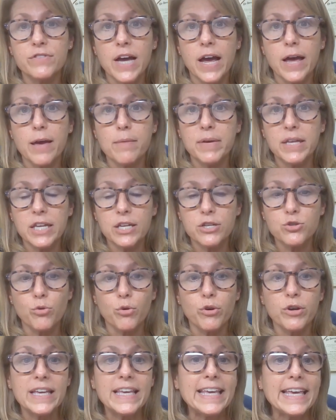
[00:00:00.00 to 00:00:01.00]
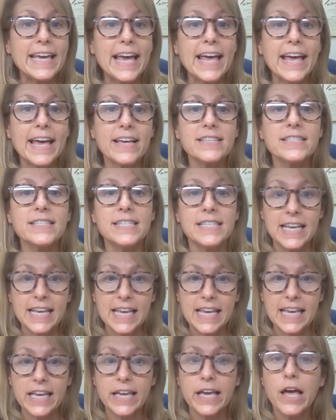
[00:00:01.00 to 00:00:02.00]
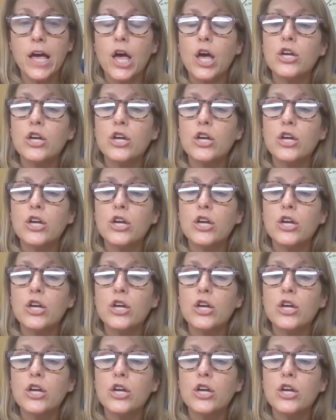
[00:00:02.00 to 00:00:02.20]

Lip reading: Diabetes, or EASD,